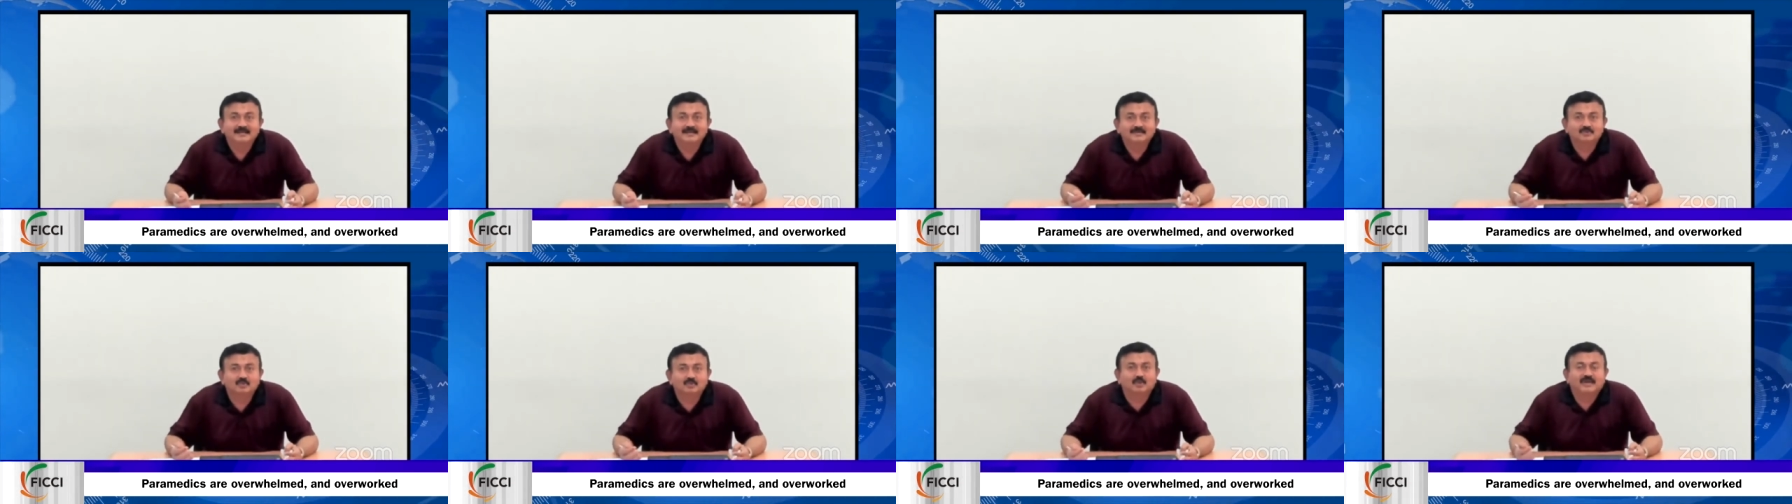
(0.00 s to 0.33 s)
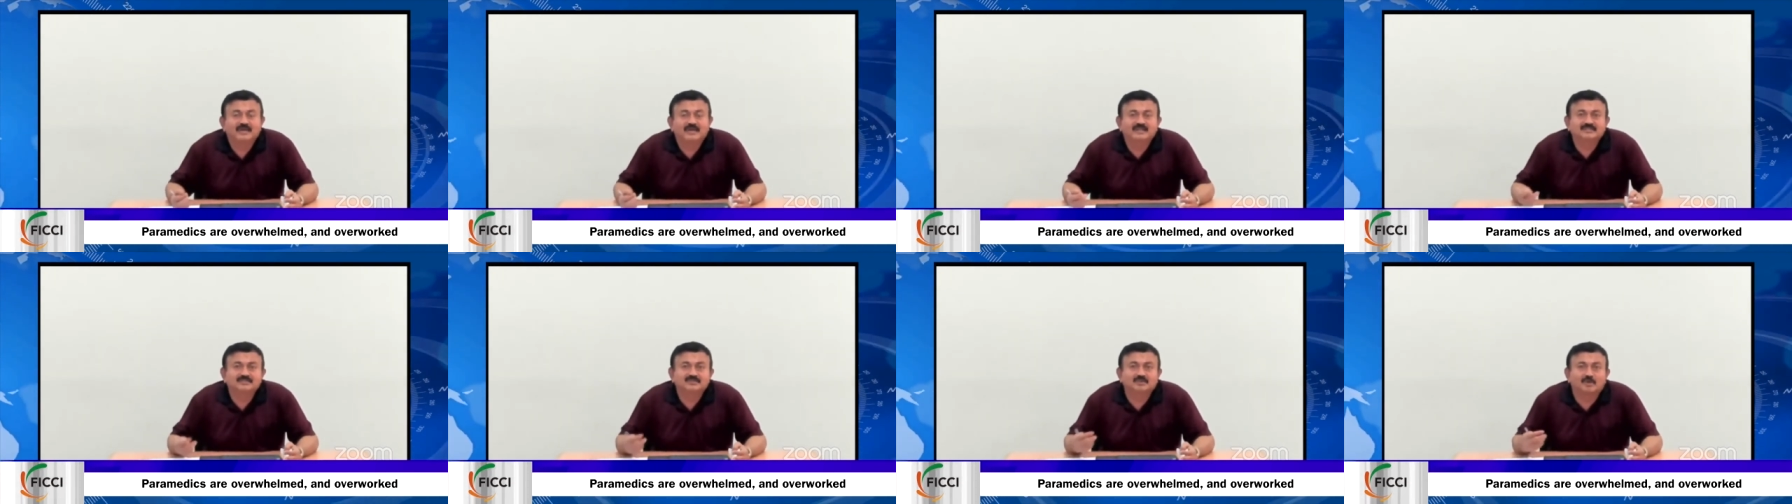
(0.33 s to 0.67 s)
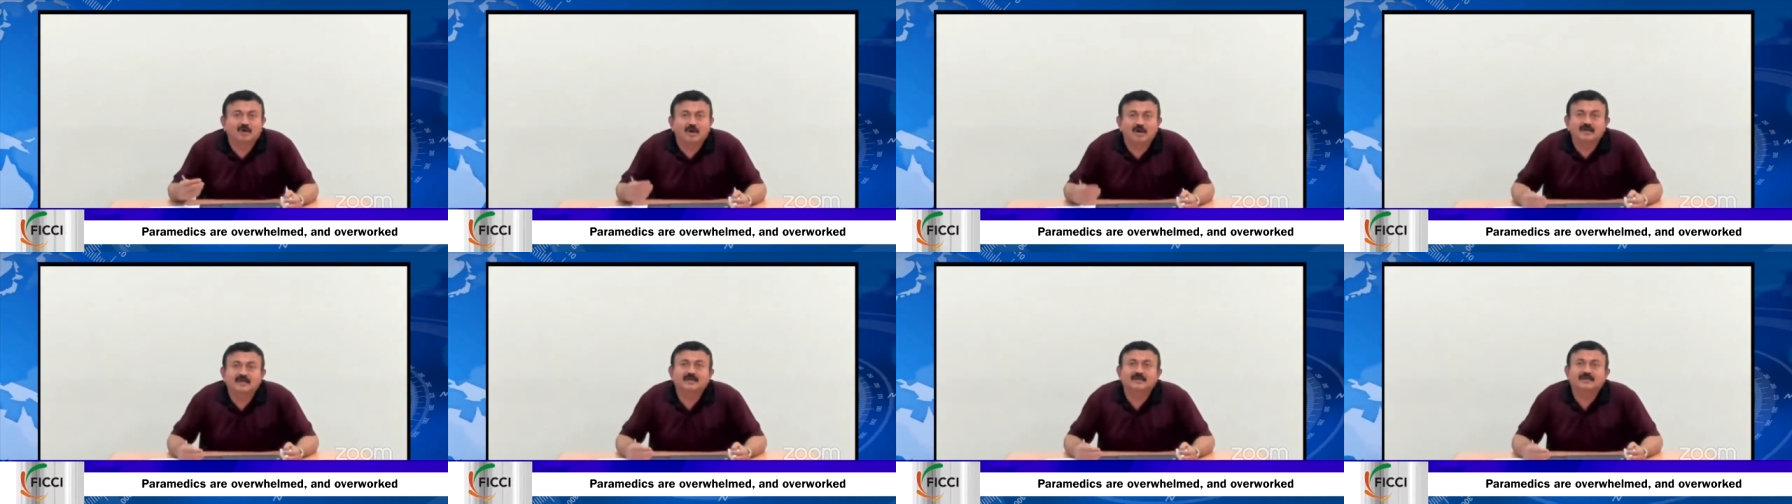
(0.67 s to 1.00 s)
So it is
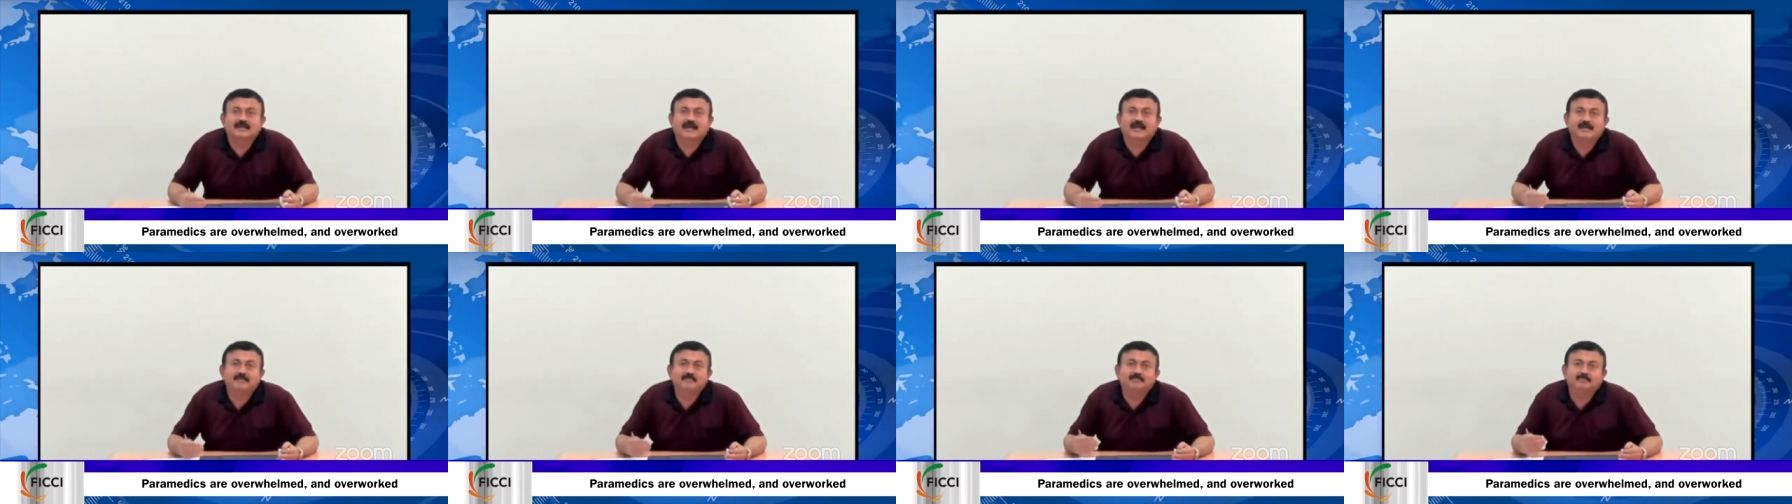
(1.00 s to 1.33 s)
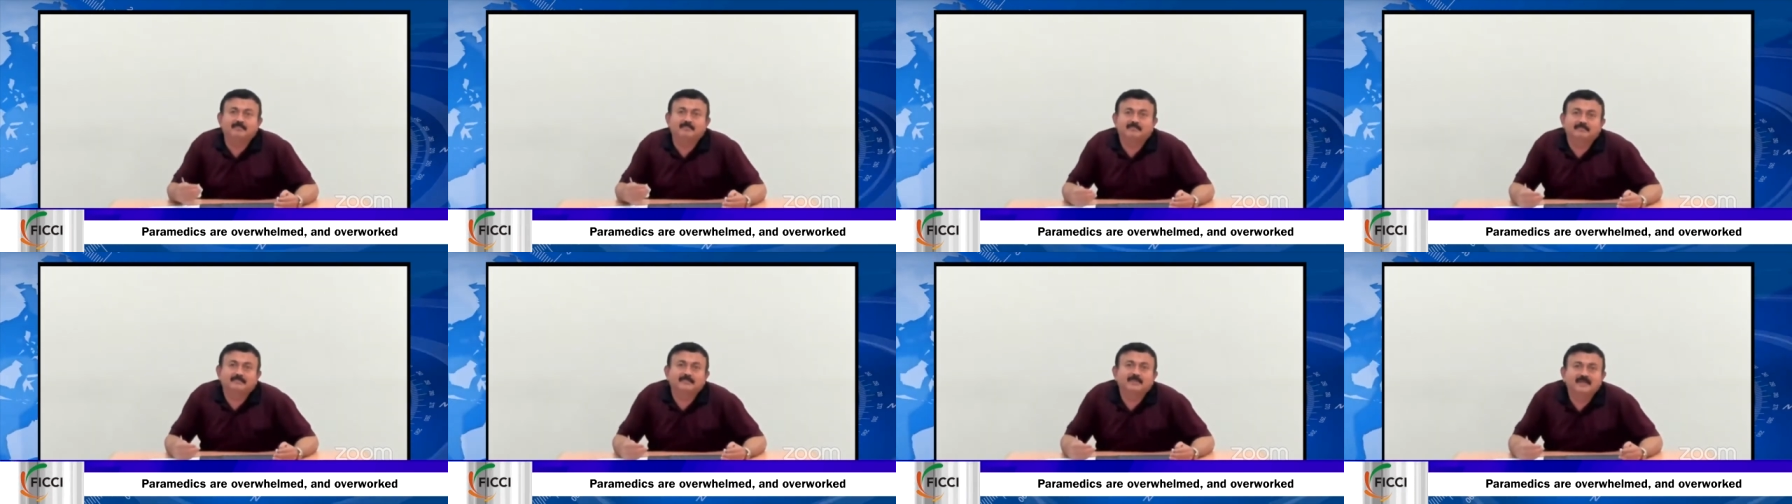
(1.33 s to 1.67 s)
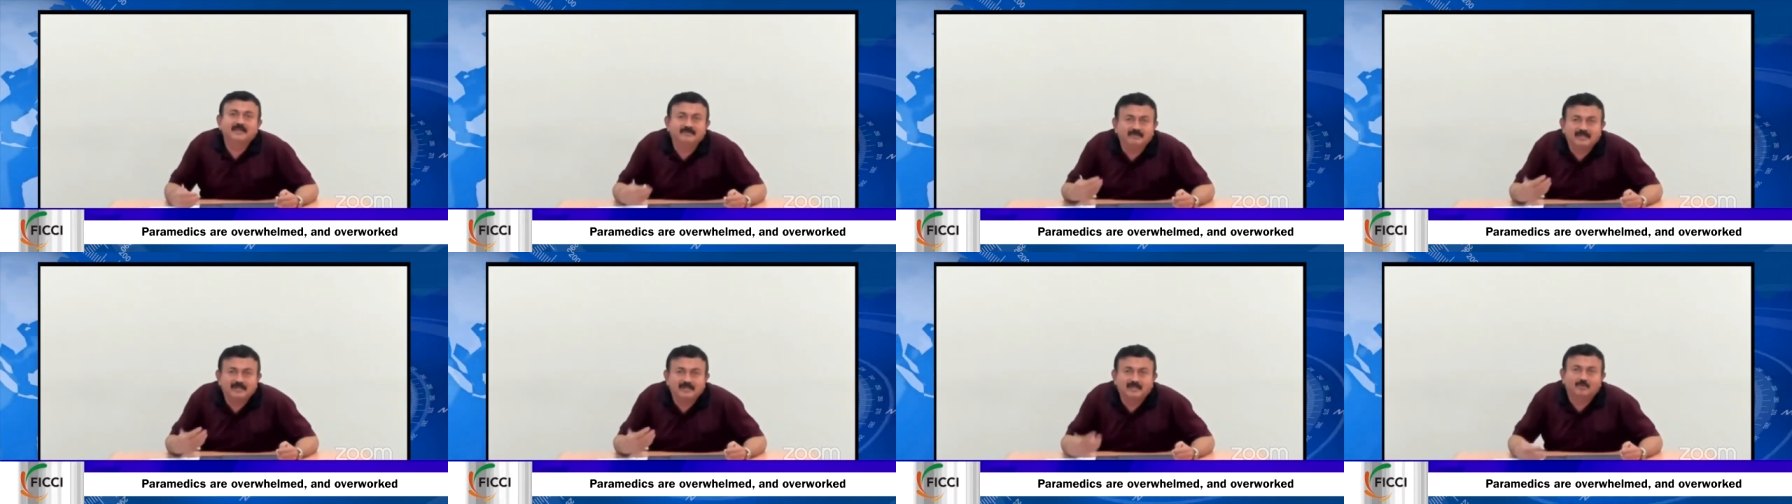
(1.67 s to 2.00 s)
not a time,
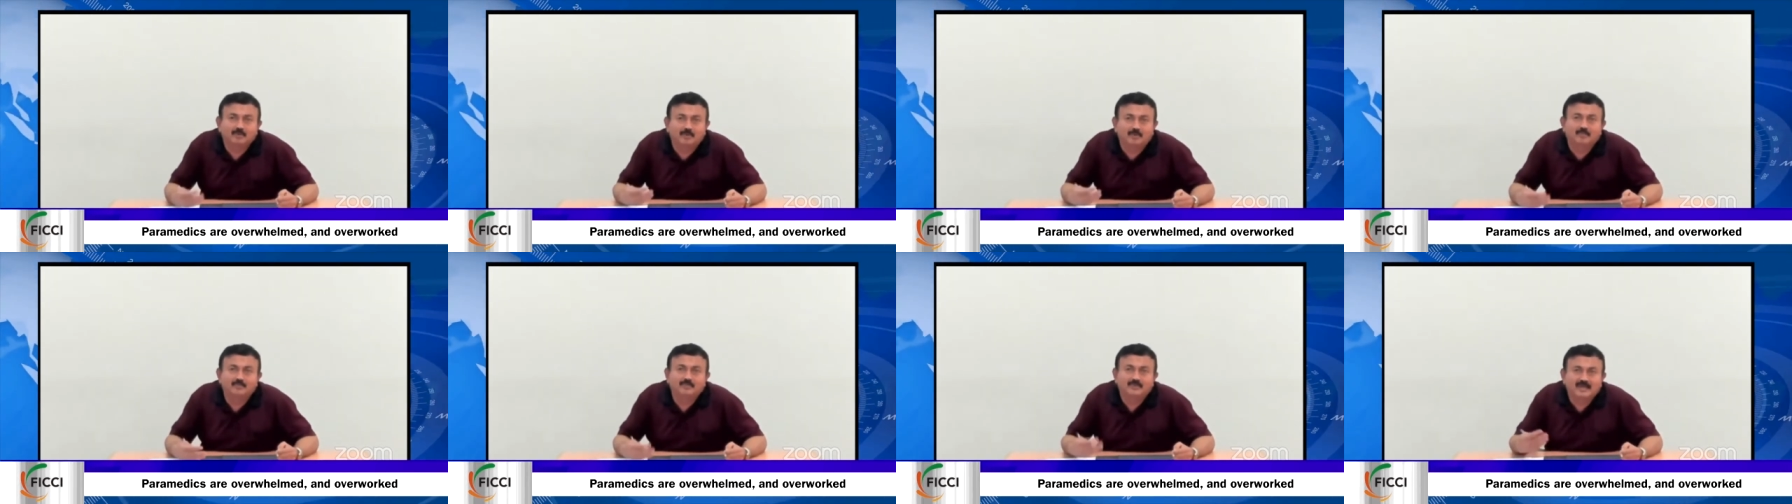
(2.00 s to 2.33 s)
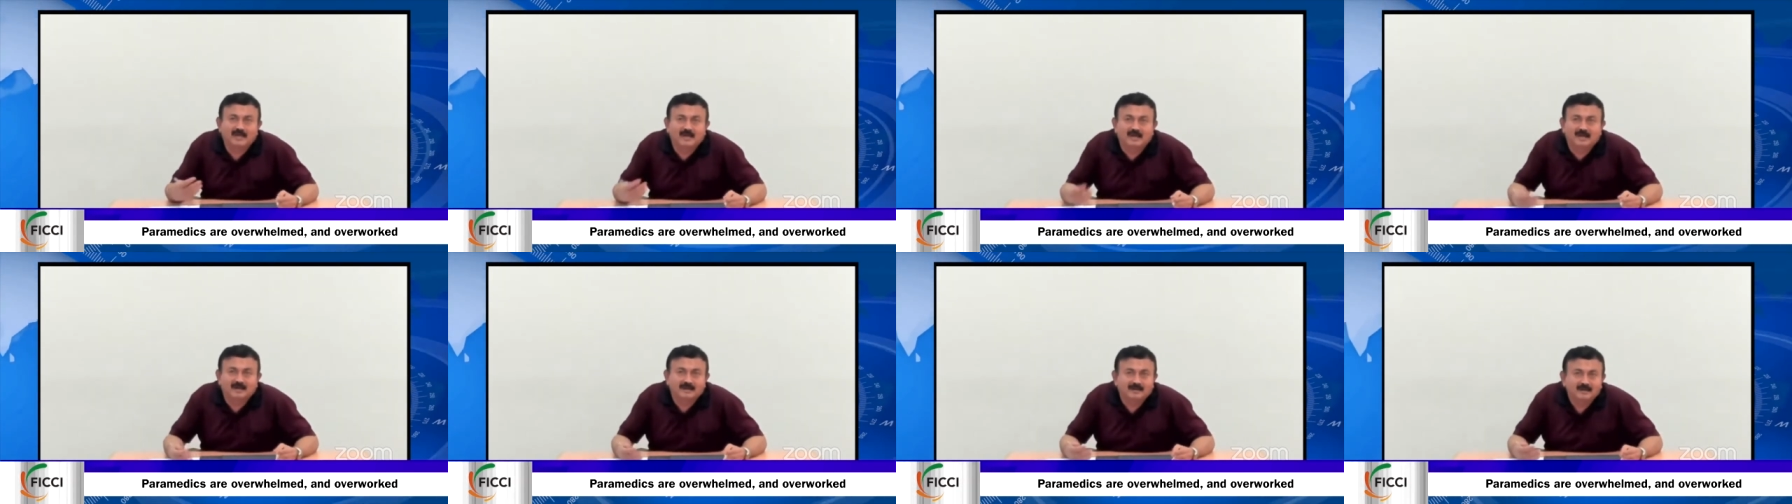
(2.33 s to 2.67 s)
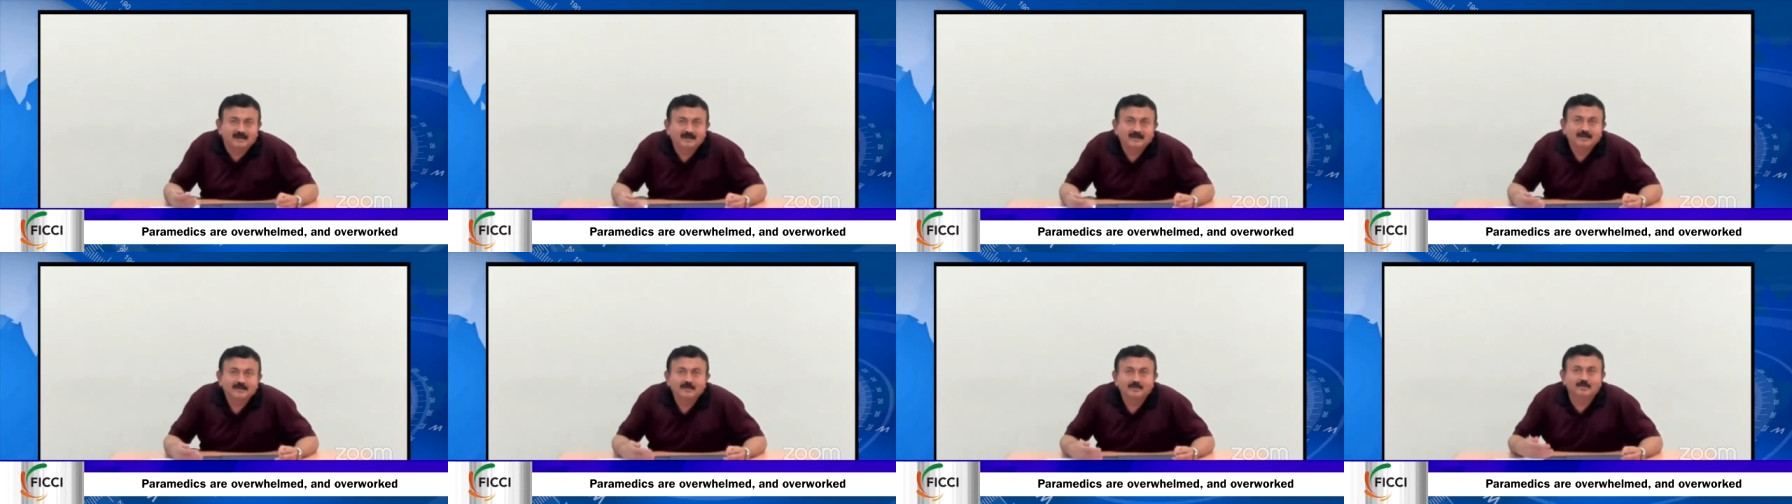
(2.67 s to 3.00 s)
even though we are,